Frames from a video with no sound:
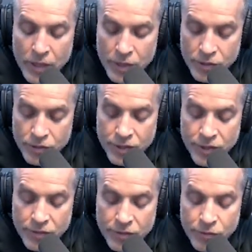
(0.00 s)
in your
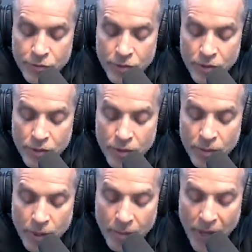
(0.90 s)
teens, and you were
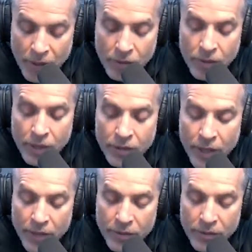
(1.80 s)
a model, and you oh,
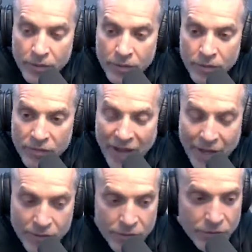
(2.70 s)
had yeah. to
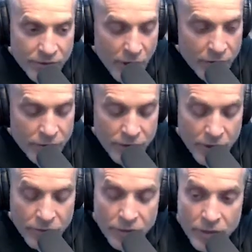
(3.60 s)
fast and starve yourself to?